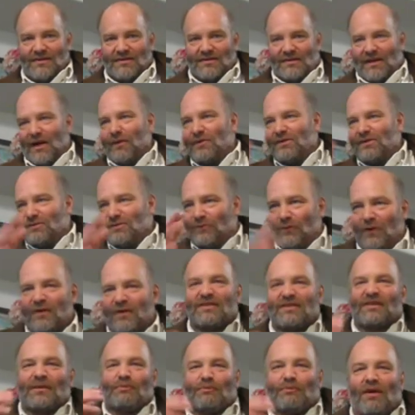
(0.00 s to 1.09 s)
That was
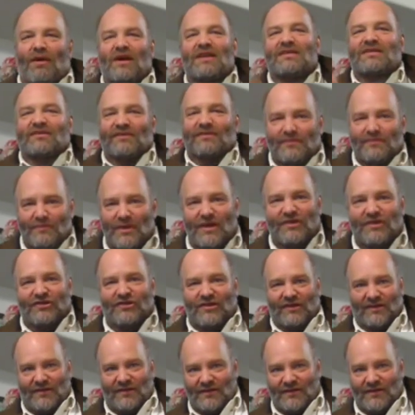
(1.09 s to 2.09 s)
worth the price of admission.